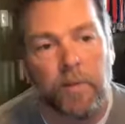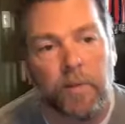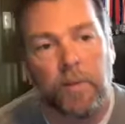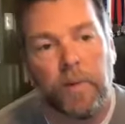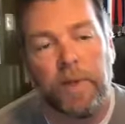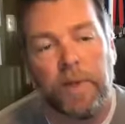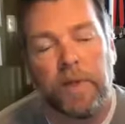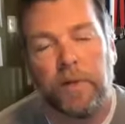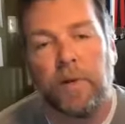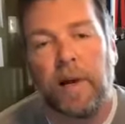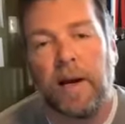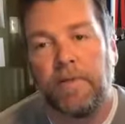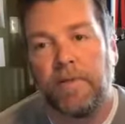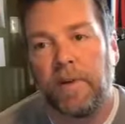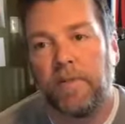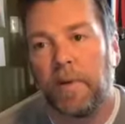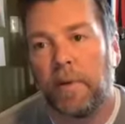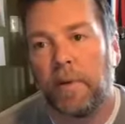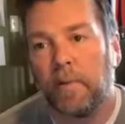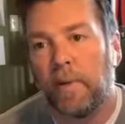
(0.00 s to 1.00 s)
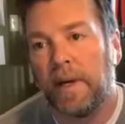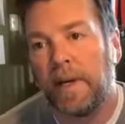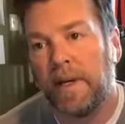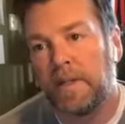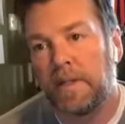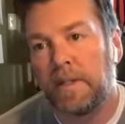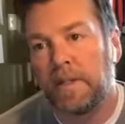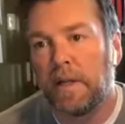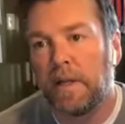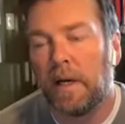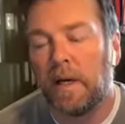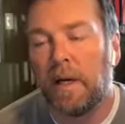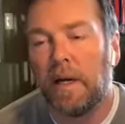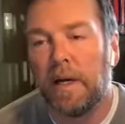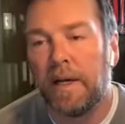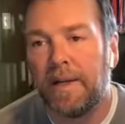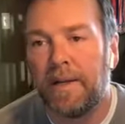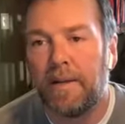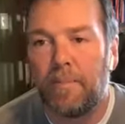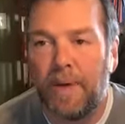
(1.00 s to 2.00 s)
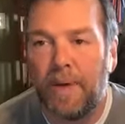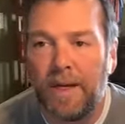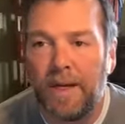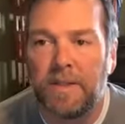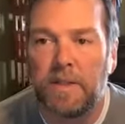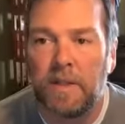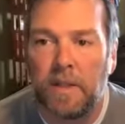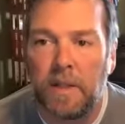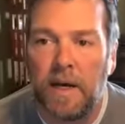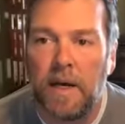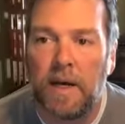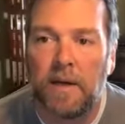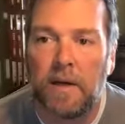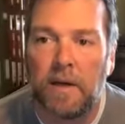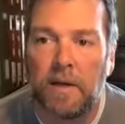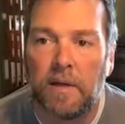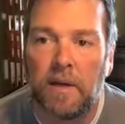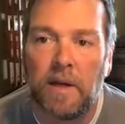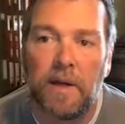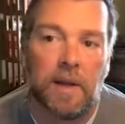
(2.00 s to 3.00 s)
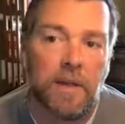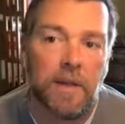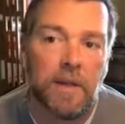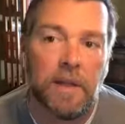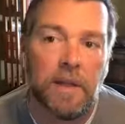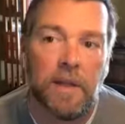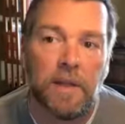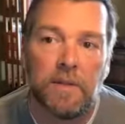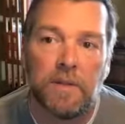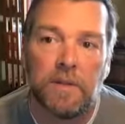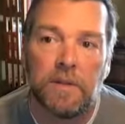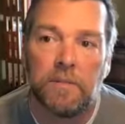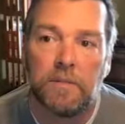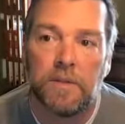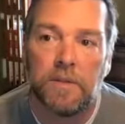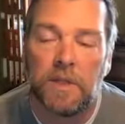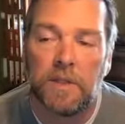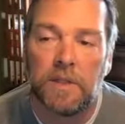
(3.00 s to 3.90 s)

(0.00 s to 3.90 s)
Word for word: yeah. we do have different rates. Uh, it depends a lot on kind of the needs.